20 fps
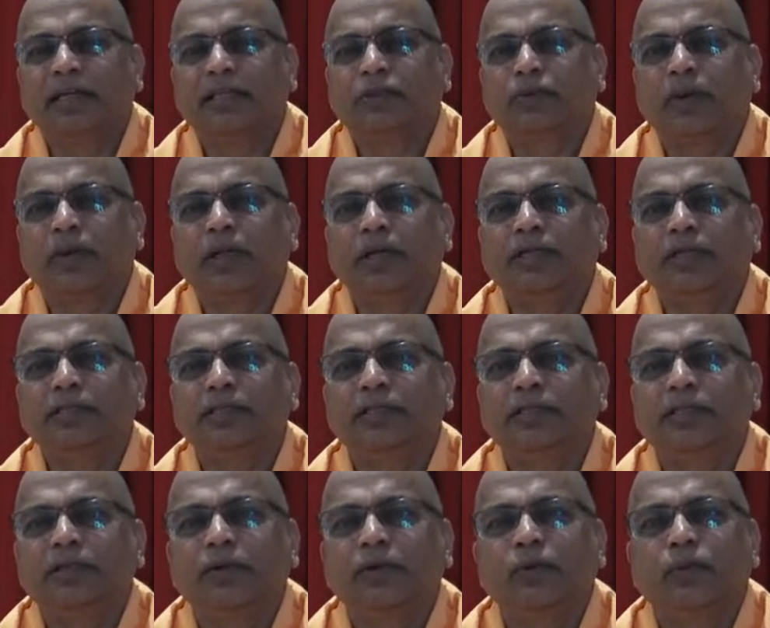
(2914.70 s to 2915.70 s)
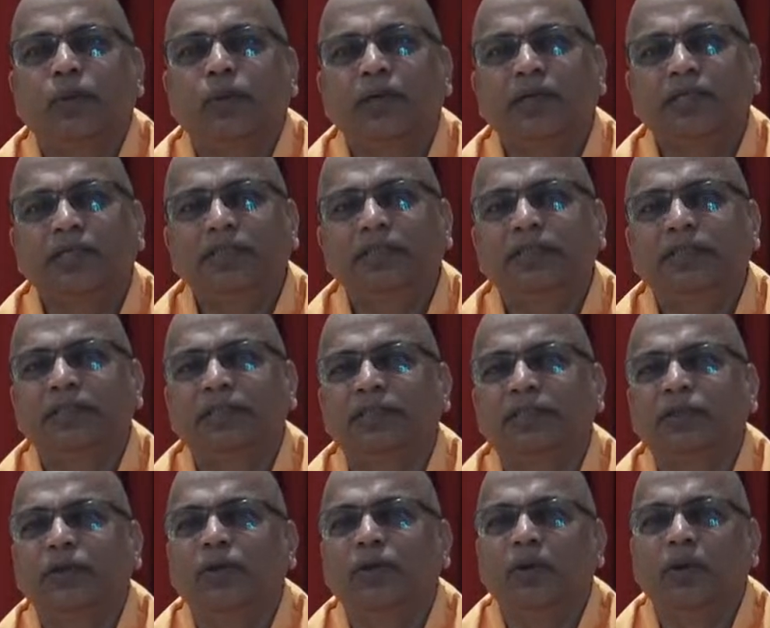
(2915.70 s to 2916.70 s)
as well as what is this
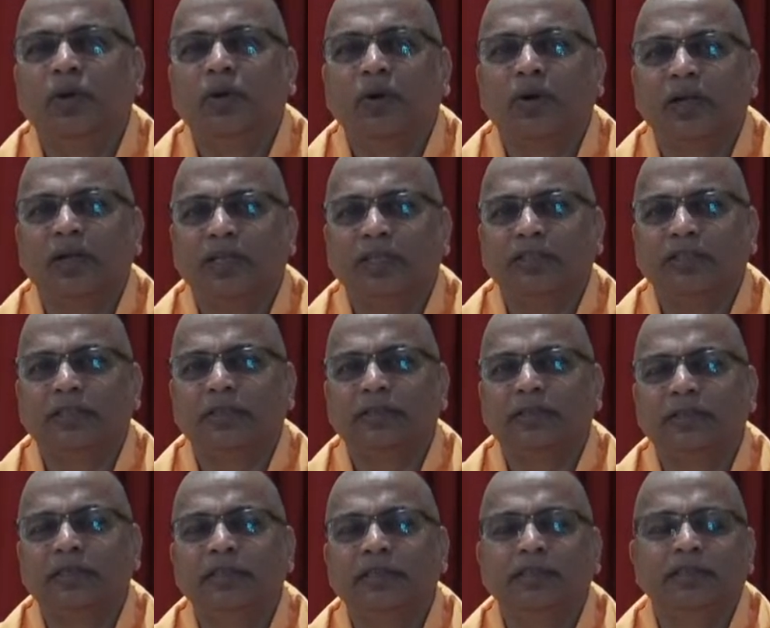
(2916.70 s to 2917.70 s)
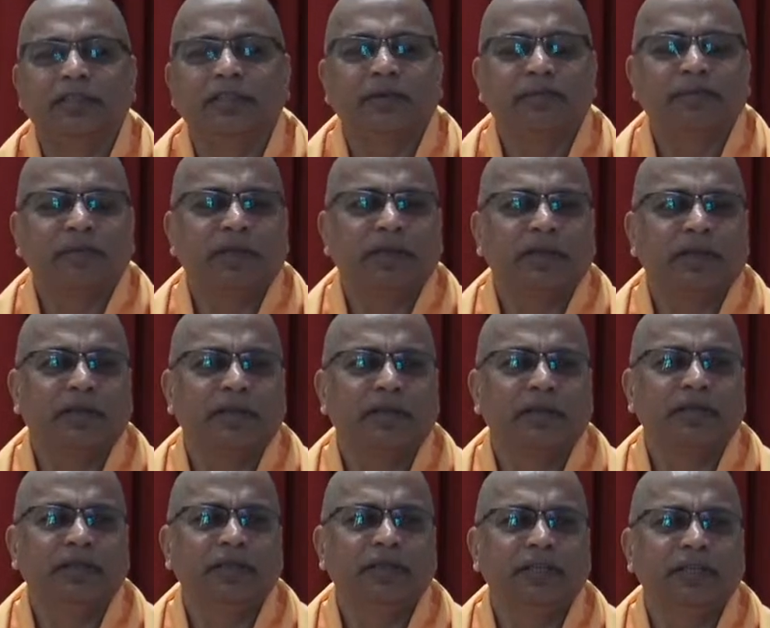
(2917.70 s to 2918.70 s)
knowledge in chapter
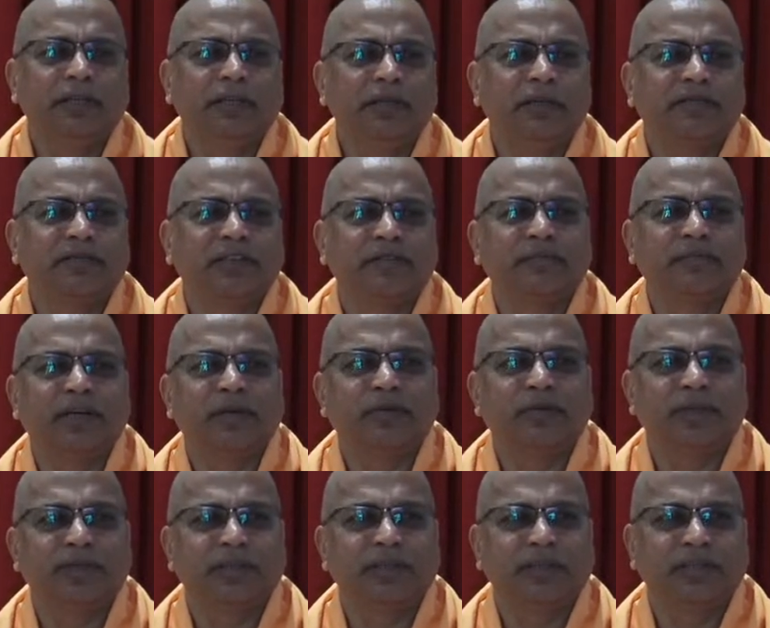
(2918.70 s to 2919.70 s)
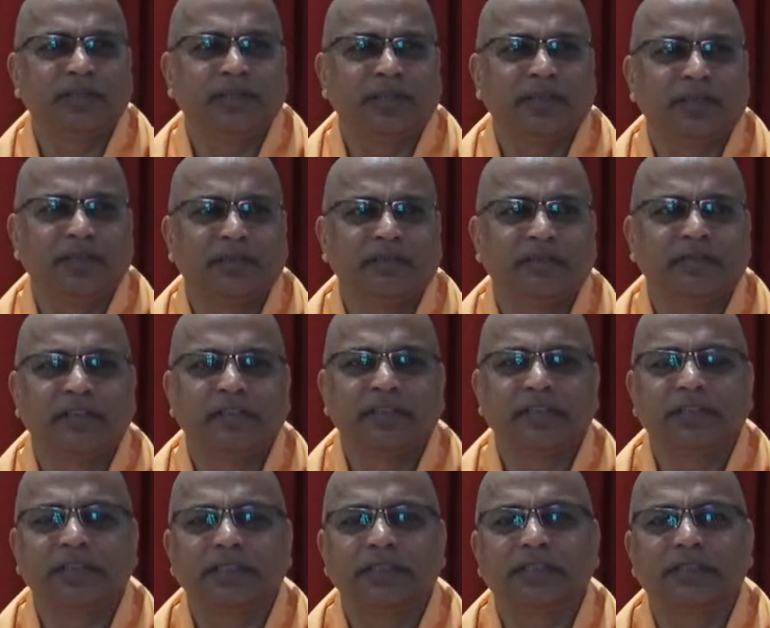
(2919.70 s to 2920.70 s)
13 of the Bhagavad Gita,
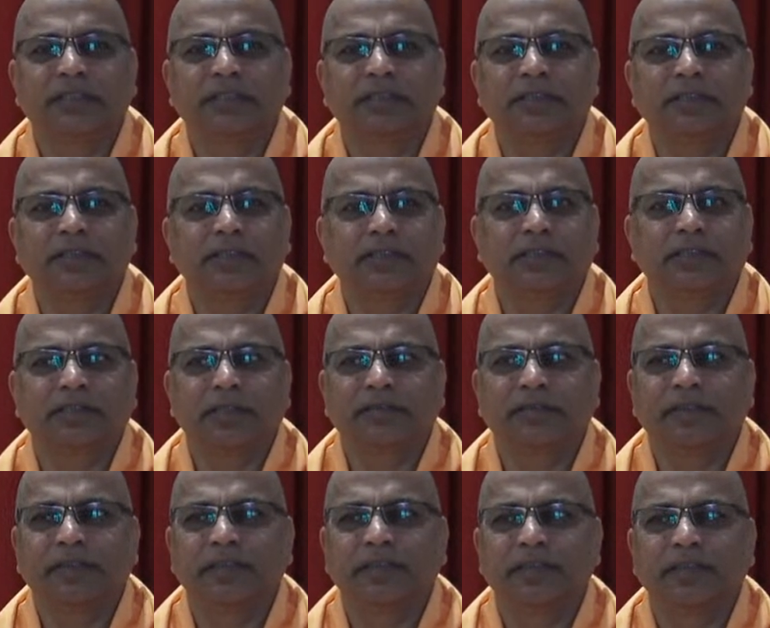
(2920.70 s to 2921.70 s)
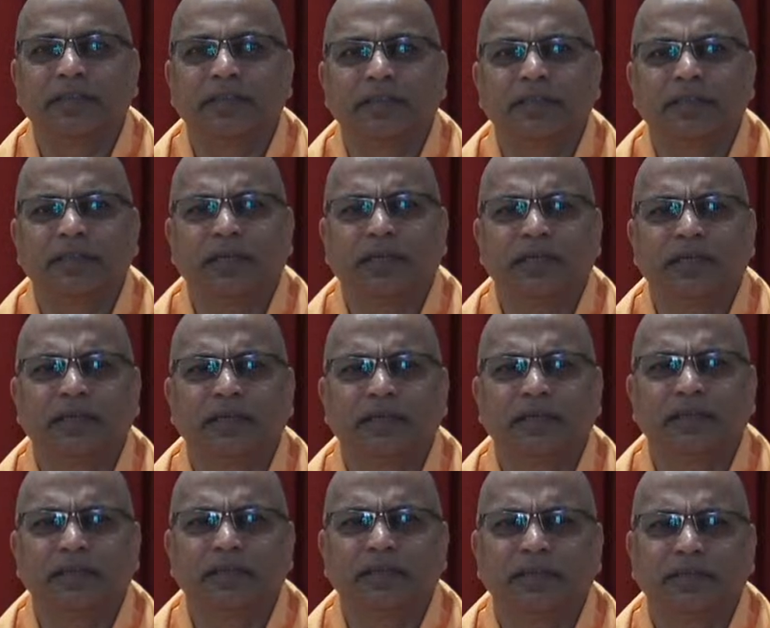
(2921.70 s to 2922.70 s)
verses 6, 7, 8, 9,
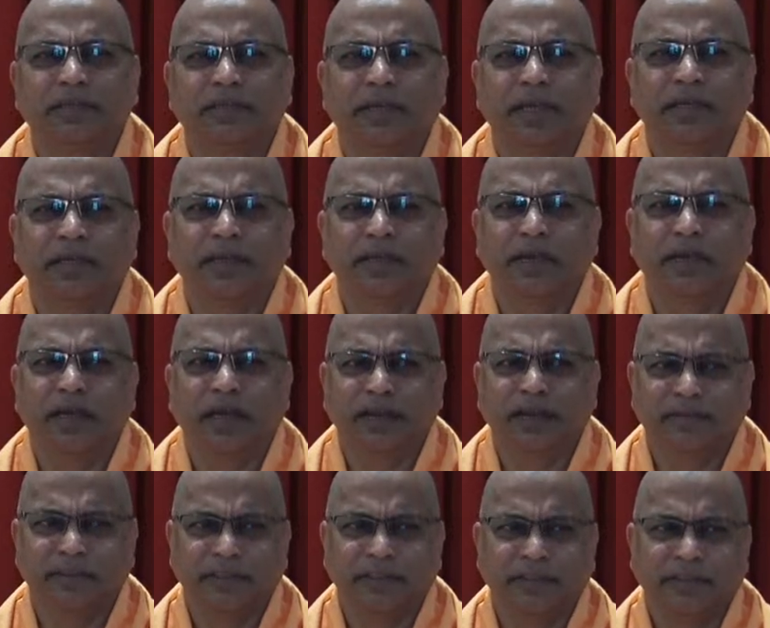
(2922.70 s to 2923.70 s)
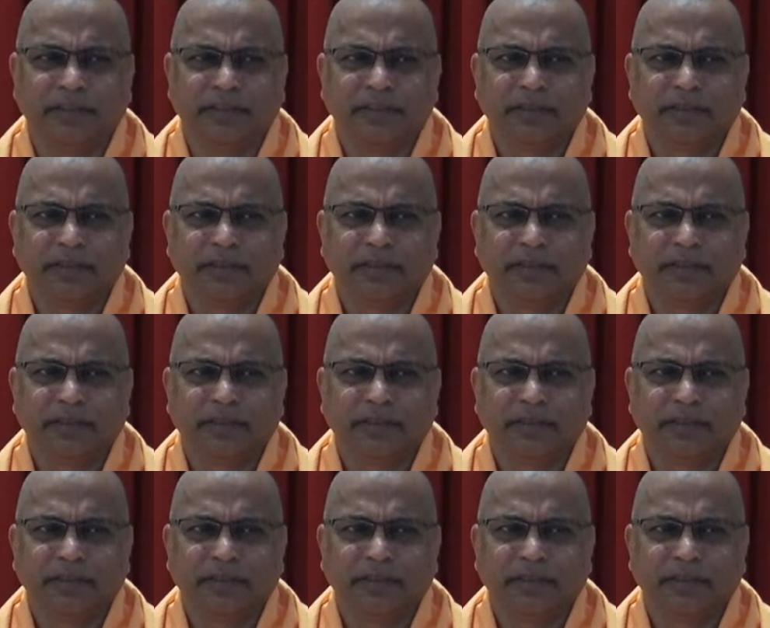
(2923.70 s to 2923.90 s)
10, 11,